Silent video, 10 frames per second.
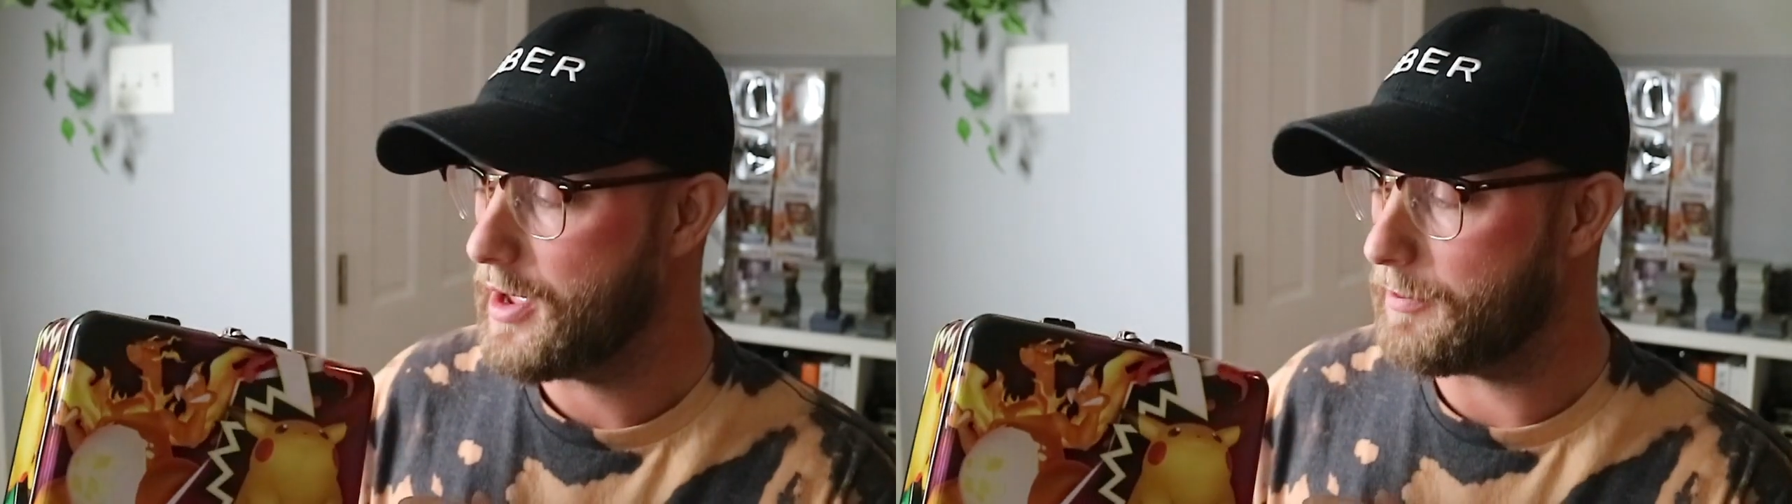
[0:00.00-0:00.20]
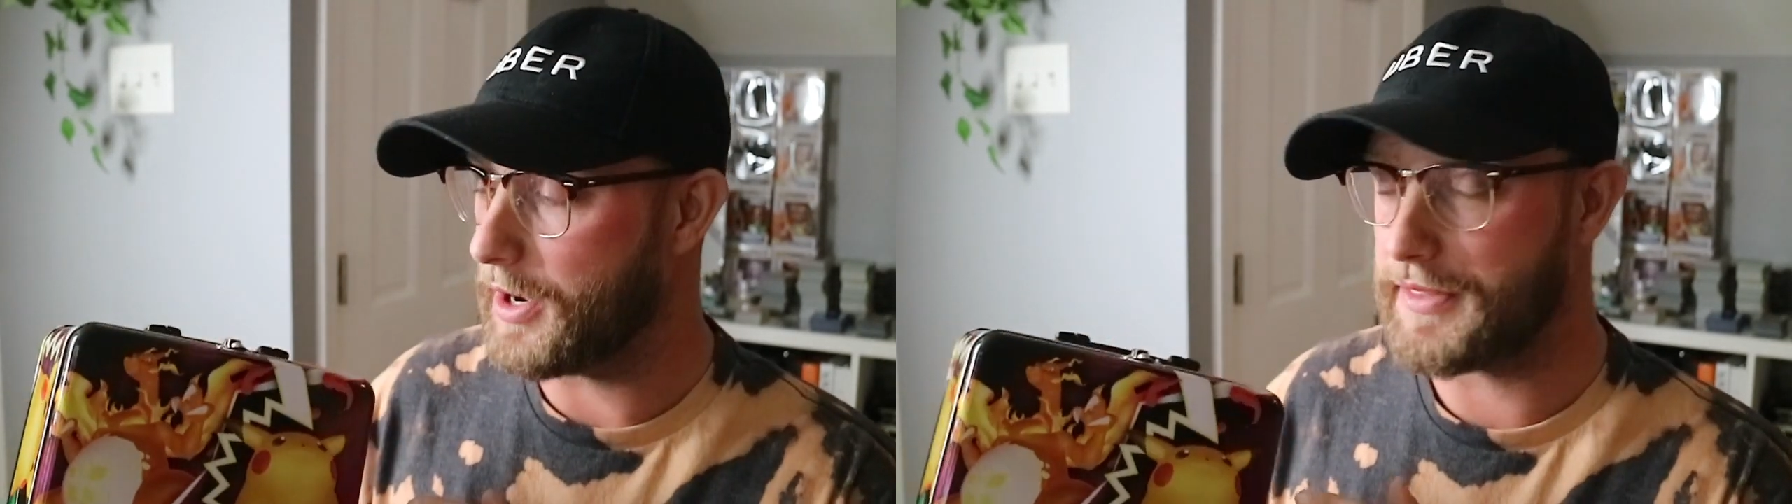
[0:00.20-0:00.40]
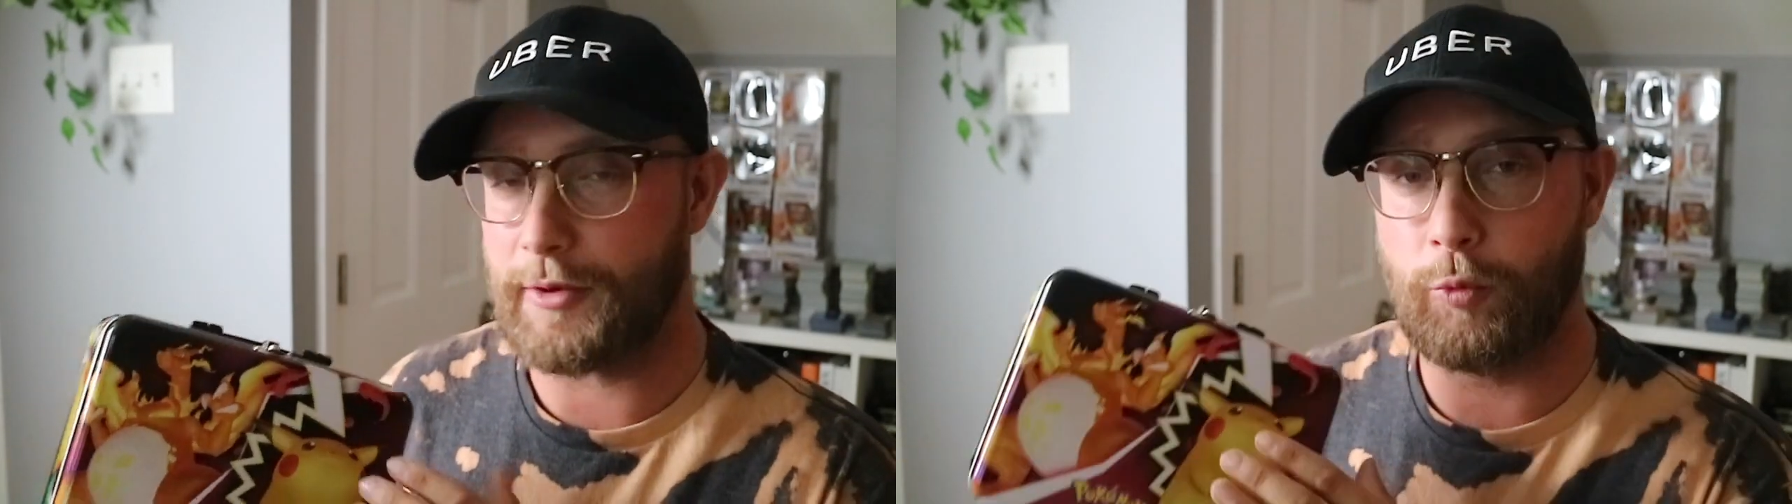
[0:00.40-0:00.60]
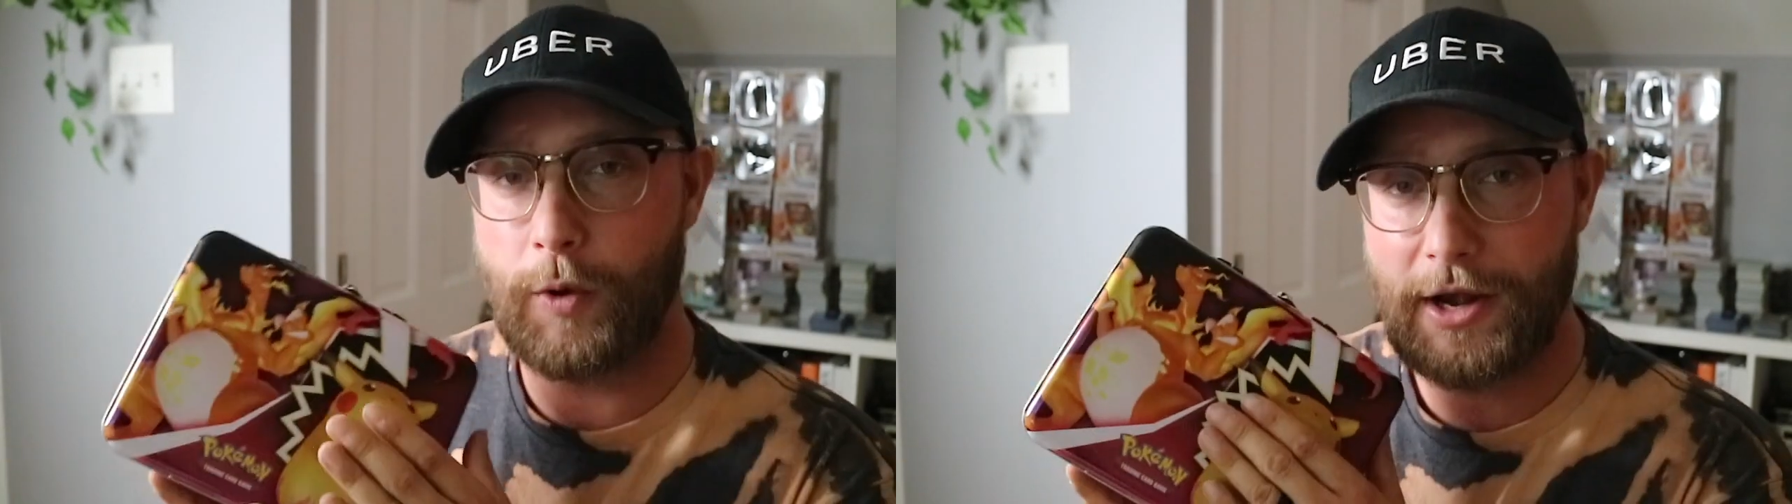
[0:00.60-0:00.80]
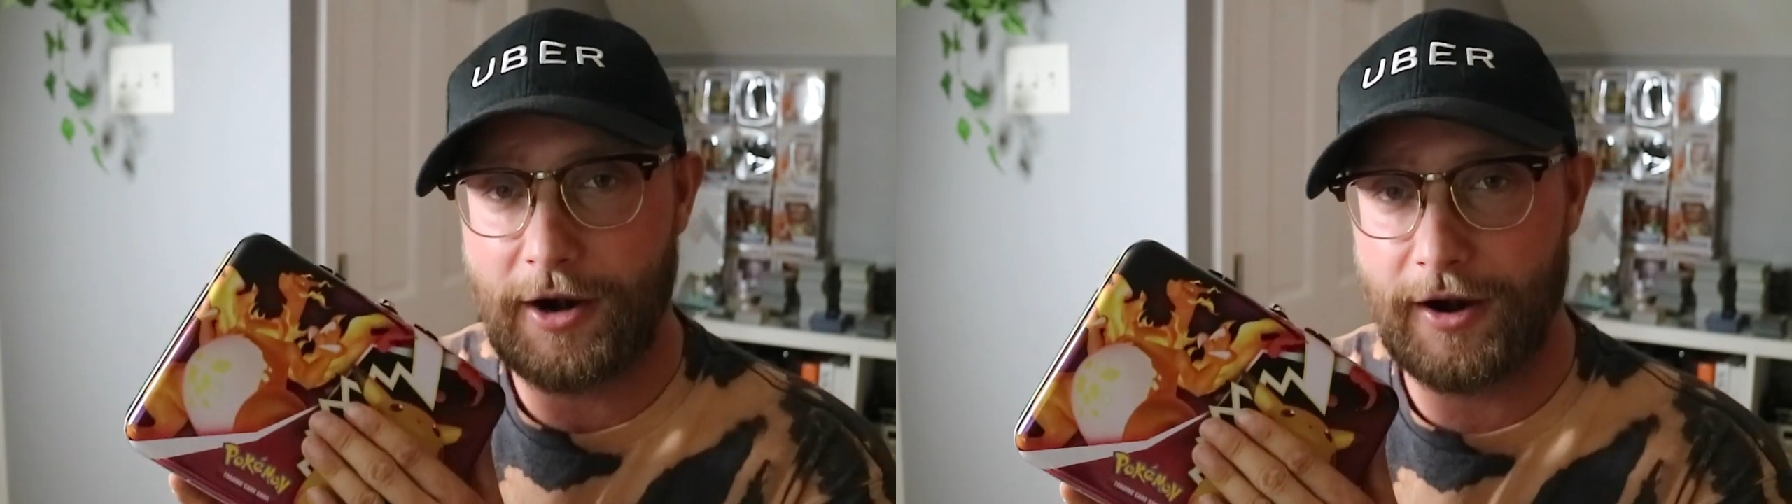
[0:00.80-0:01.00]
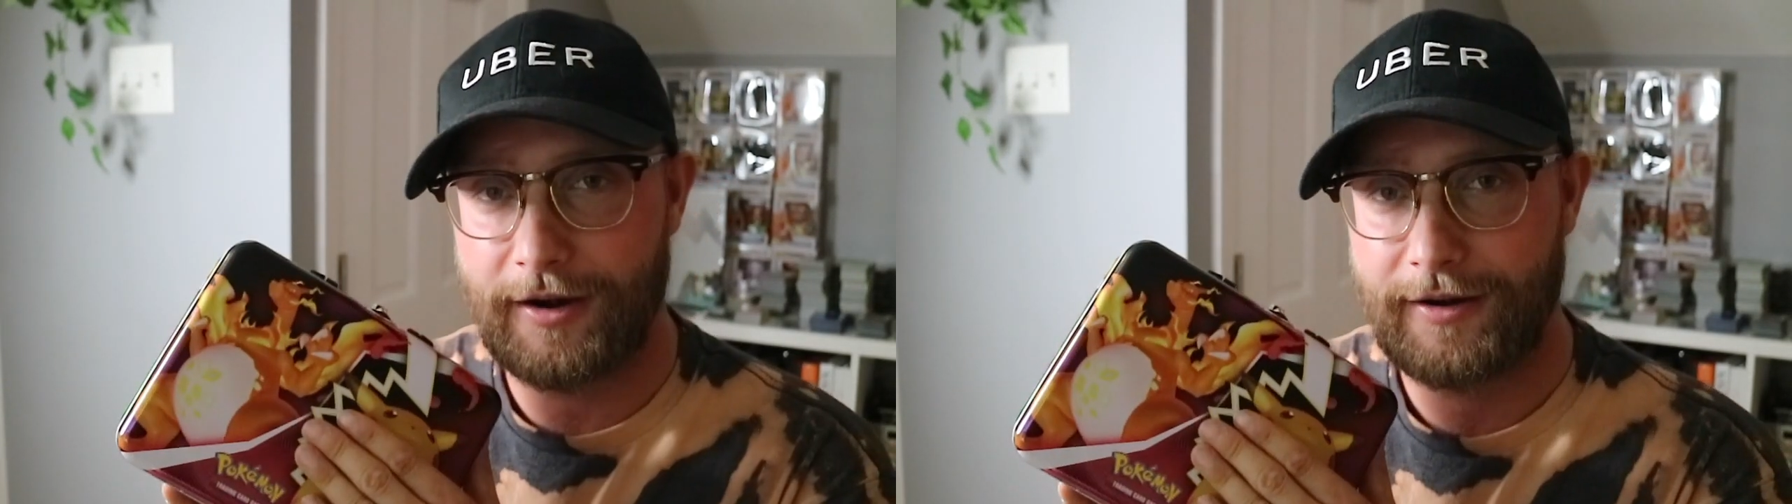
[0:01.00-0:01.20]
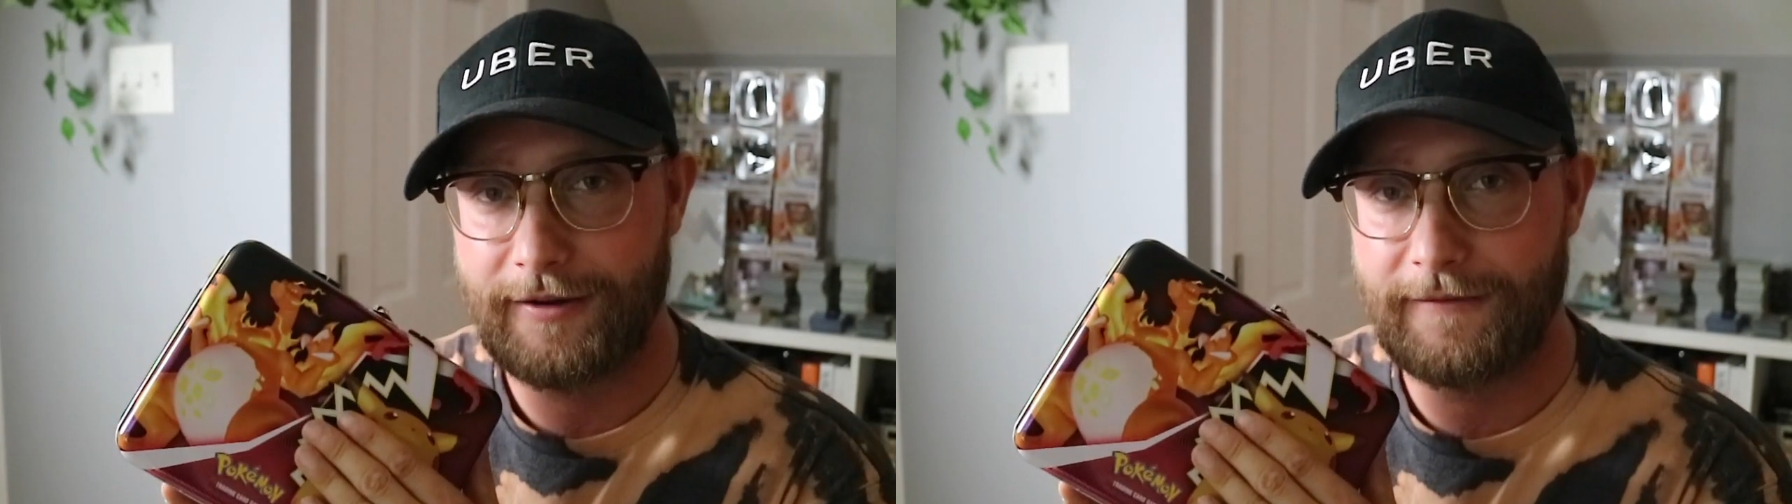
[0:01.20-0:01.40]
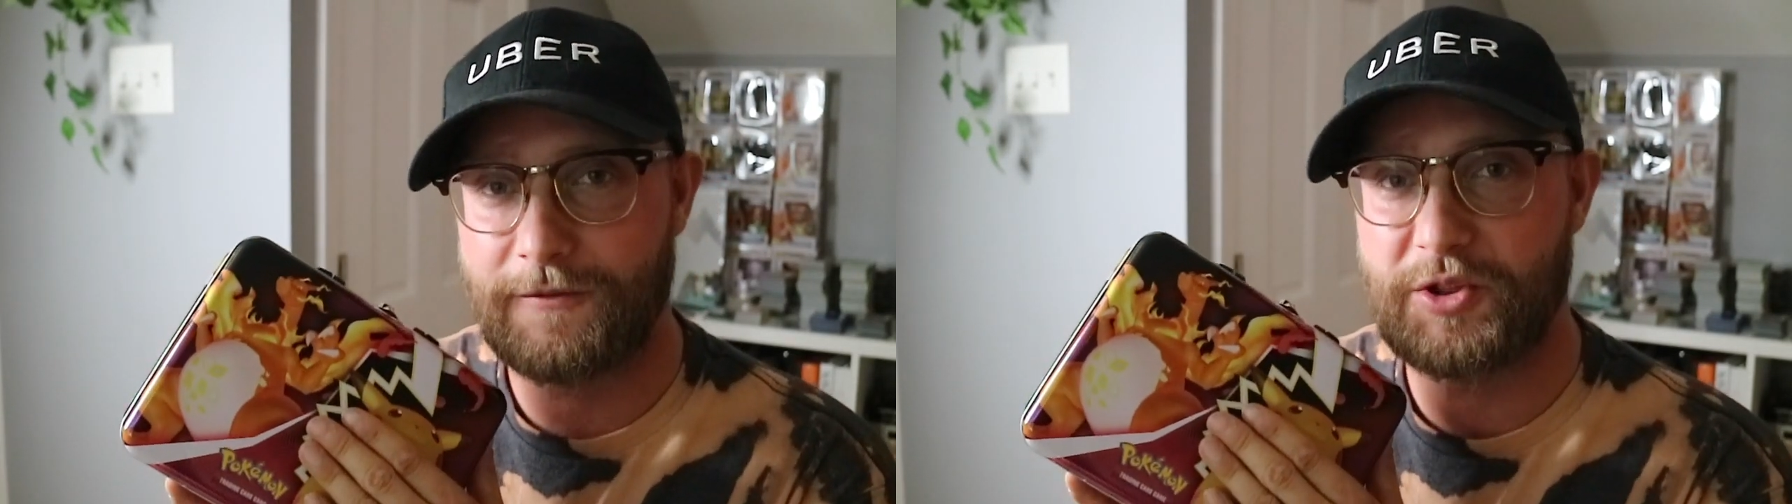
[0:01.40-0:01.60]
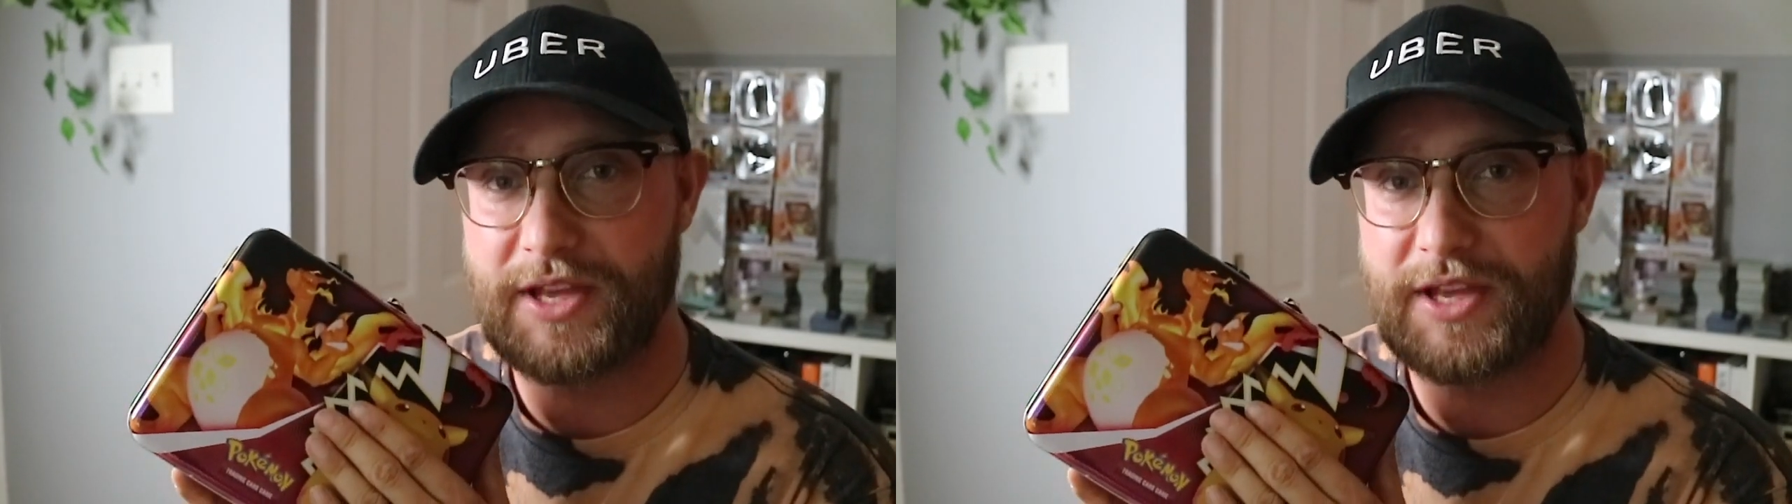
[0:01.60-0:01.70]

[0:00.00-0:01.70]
But the winner for